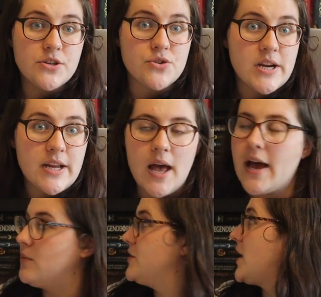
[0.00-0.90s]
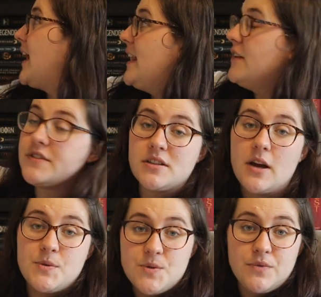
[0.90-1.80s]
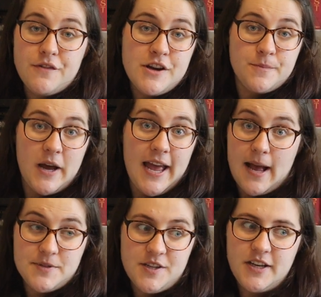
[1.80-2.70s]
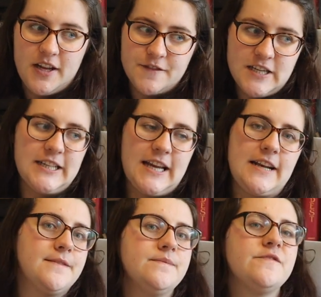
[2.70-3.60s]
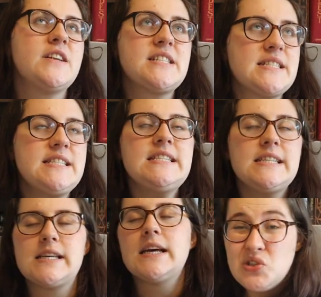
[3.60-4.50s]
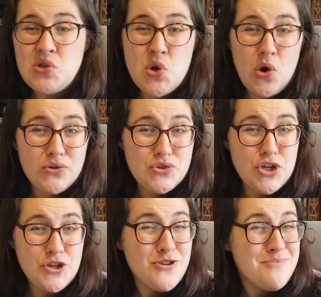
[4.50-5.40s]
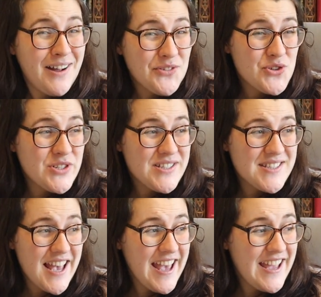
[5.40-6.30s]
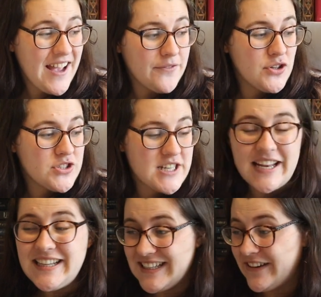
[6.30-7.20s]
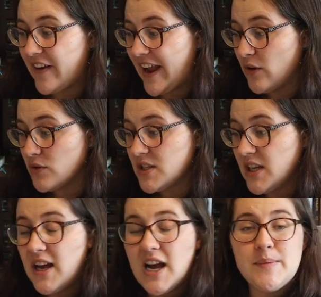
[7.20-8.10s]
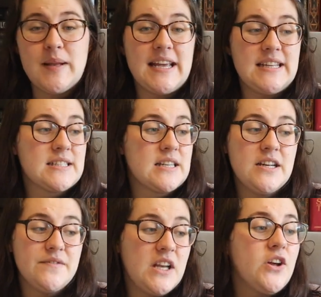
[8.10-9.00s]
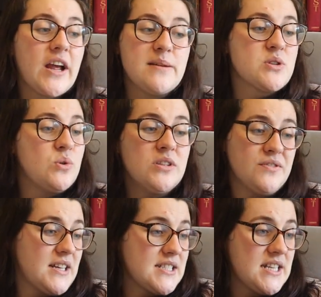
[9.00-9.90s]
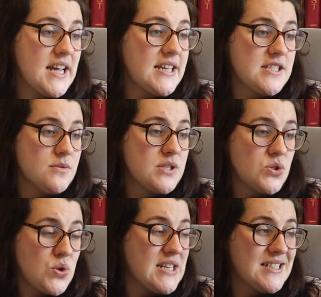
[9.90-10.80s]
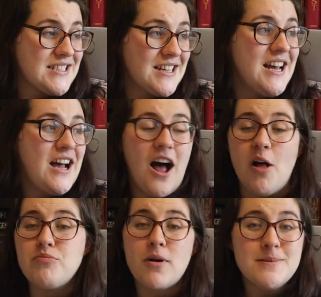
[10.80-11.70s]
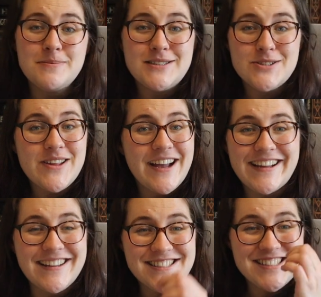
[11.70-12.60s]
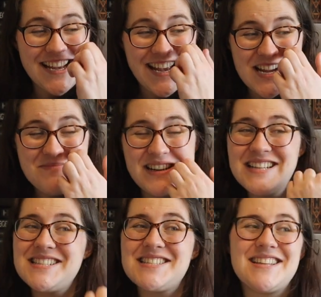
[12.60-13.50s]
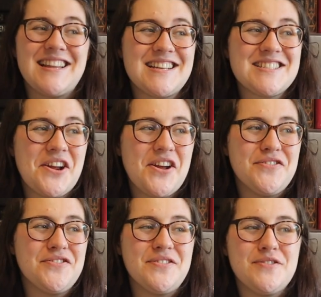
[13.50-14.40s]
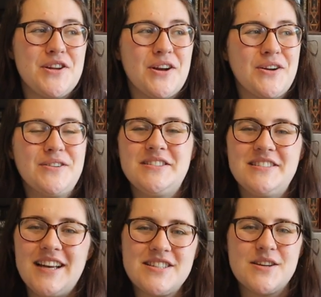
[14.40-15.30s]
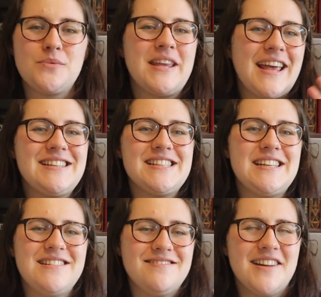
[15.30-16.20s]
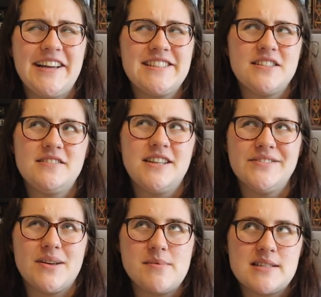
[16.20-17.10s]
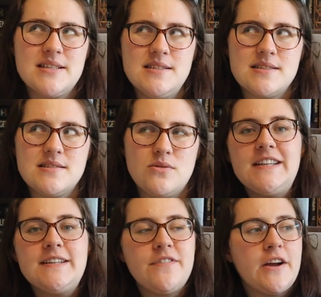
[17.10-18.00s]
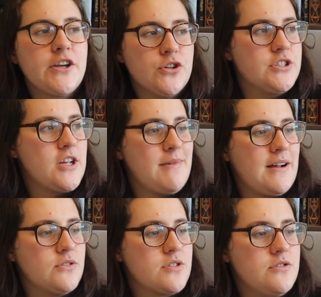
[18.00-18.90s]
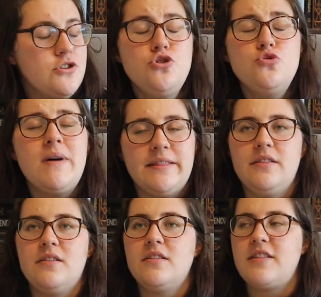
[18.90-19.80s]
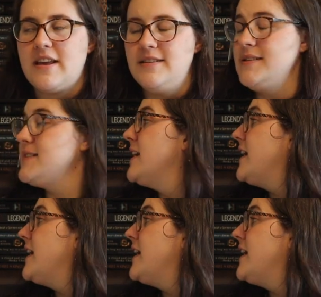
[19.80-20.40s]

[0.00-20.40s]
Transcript: Country, which I loved. I was a reread, but I absolutely loved it again. Fantastique. Not too much to say. I've not done any clearing out. I played video games all of yesterday because I was stressed. I'll probably do that again today because it's the last night of, you know, it's a weekendy night, if that makes sense. Feeling very good about new month things.